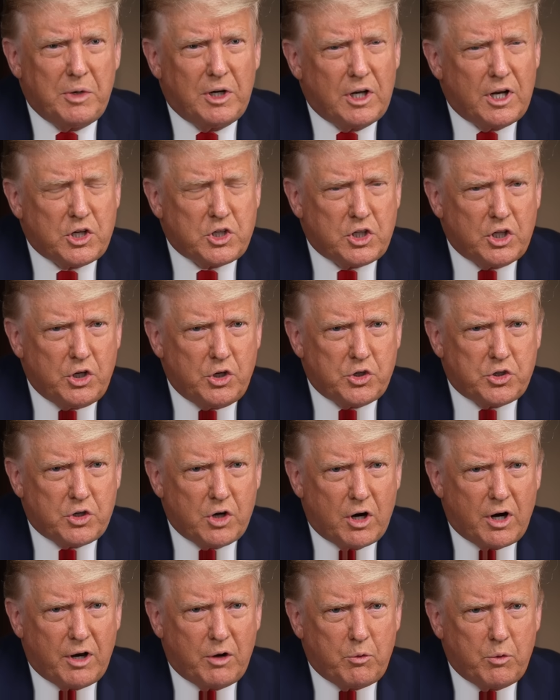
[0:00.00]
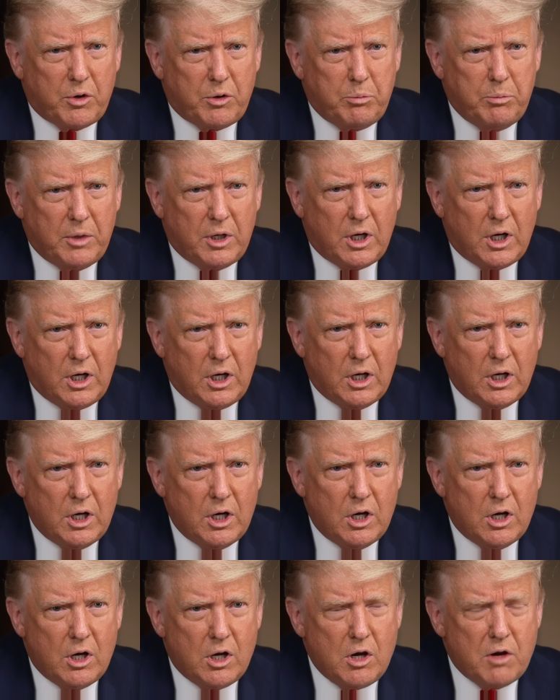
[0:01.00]
me, Lesley, you started with me.
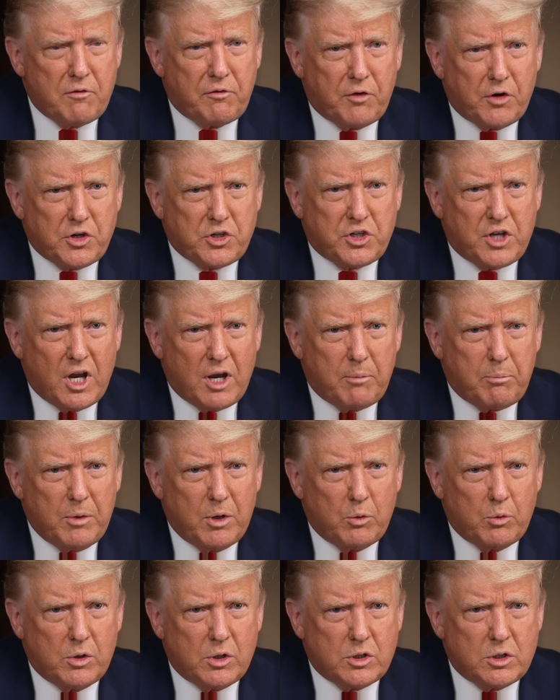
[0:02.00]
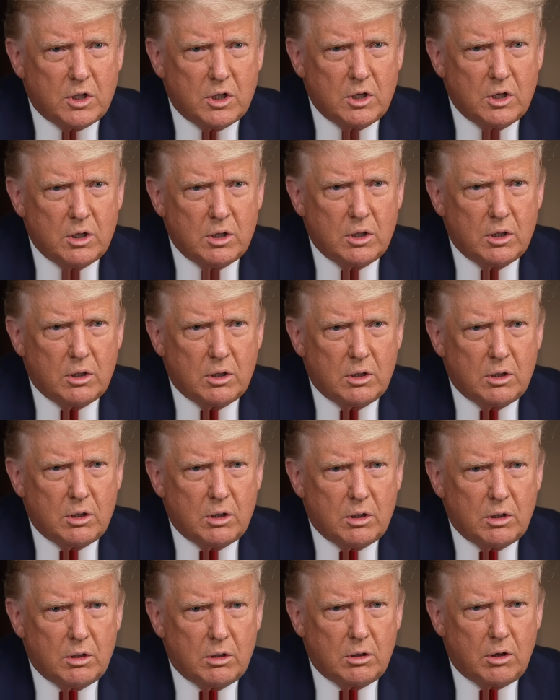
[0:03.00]
Your first statement was,
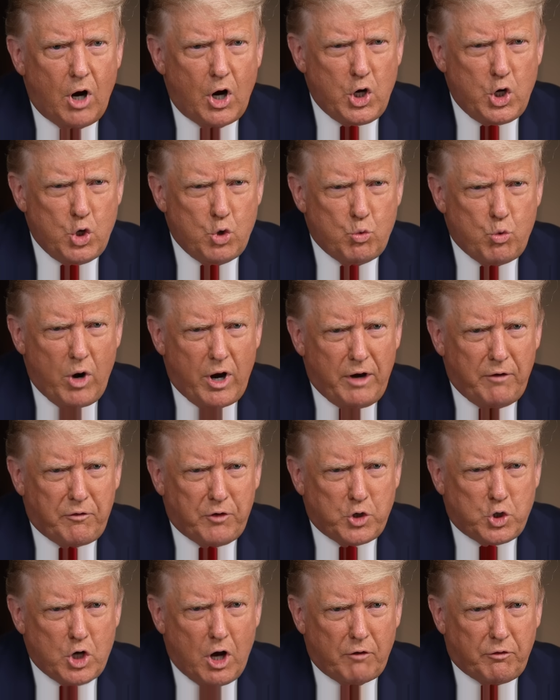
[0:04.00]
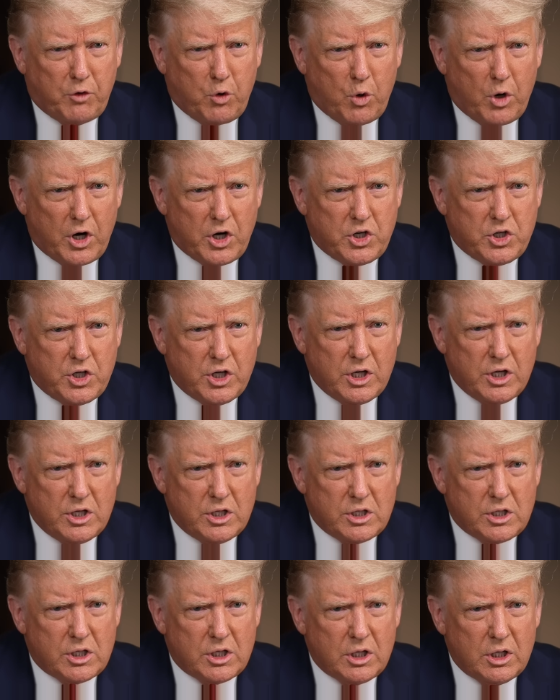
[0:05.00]
are you ready for tough
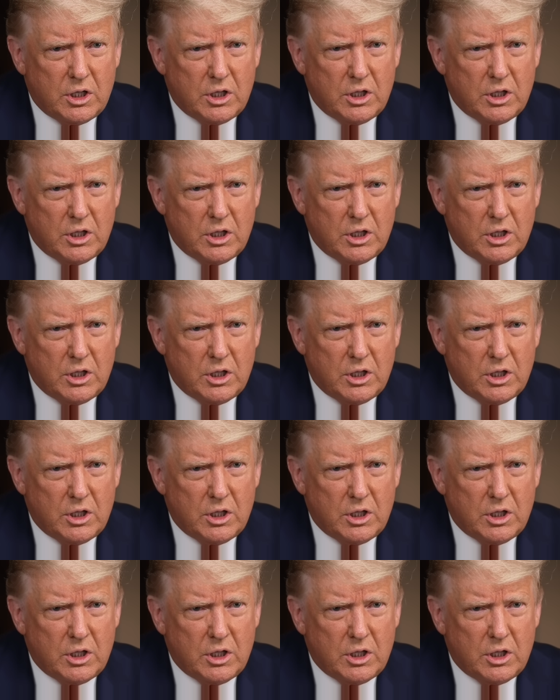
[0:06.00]
questions?